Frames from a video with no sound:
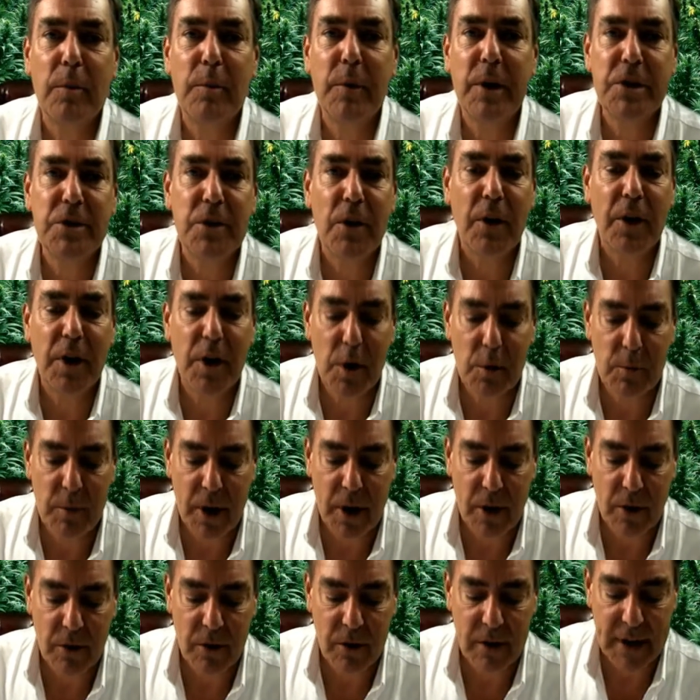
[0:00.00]
to be talking
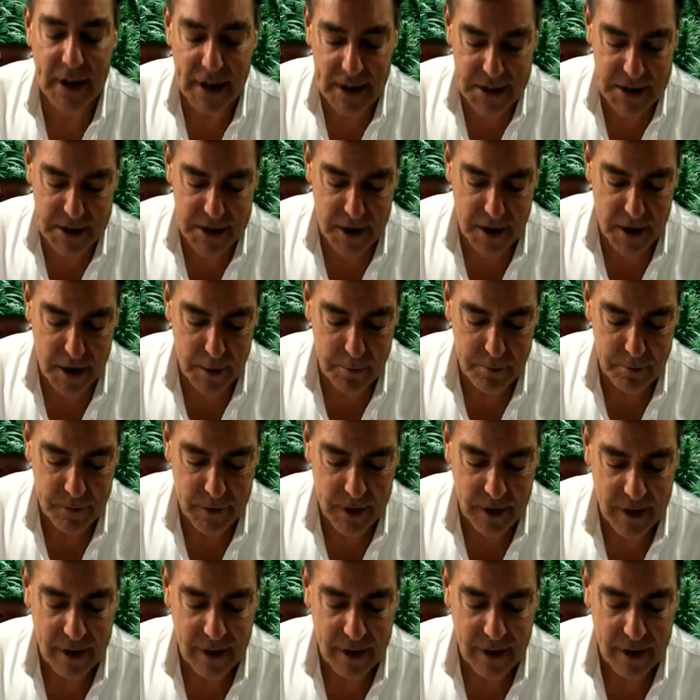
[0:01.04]
about next time,